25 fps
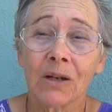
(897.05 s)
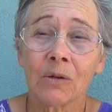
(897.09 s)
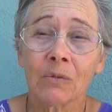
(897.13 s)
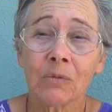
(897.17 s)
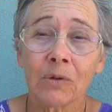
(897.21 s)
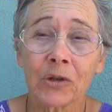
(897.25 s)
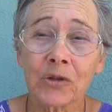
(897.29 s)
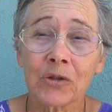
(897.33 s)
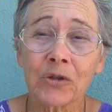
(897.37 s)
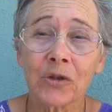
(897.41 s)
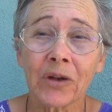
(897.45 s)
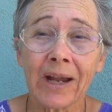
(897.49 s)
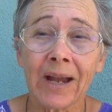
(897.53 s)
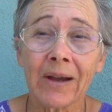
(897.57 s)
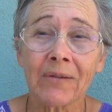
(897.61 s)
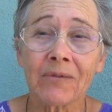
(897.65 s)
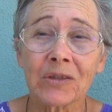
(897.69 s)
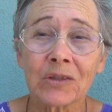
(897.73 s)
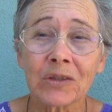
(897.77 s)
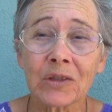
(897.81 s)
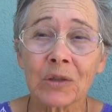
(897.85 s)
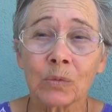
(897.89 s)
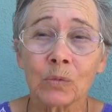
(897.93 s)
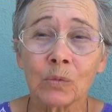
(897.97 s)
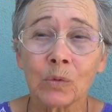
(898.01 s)
what you have
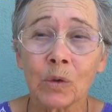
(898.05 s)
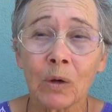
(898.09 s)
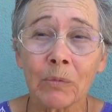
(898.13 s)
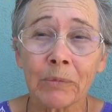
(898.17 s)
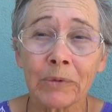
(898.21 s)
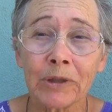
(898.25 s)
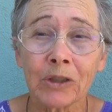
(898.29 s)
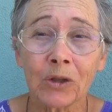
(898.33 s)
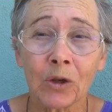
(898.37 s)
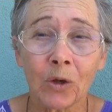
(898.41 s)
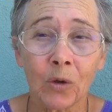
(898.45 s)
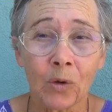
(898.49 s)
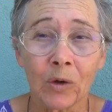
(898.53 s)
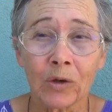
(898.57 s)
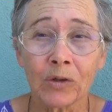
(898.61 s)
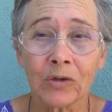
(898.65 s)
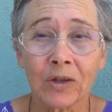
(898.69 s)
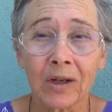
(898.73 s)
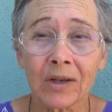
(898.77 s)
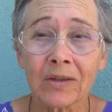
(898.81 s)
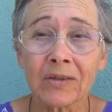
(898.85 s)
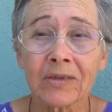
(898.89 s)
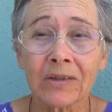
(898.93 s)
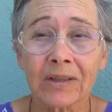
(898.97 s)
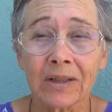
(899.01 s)
is a woman who
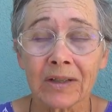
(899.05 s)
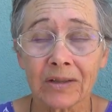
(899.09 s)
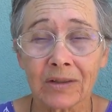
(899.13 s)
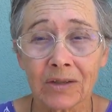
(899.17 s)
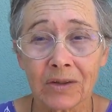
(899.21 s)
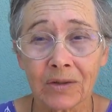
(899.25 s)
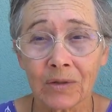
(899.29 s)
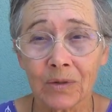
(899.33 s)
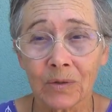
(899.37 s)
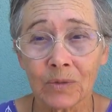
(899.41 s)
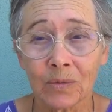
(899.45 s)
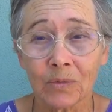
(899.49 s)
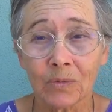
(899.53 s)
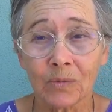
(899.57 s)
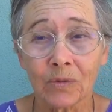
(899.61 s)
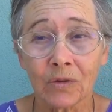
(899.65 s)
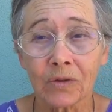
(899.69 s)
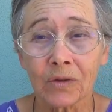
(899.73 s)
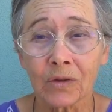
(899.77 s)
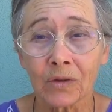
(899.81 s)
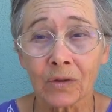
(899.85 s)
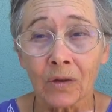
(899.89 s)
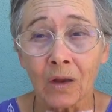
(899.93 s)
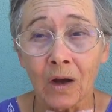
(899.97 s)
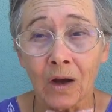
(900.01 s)
adjusted to
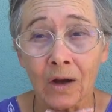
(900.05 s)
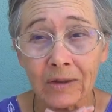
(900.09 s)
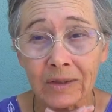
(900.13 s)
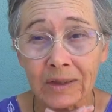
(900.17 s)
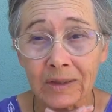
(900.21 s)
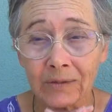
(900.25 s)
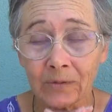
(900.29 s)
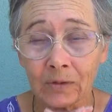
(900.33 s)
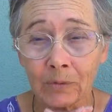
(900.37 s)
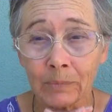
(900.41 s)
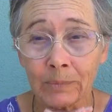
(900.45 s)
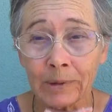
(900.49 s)
the loss of a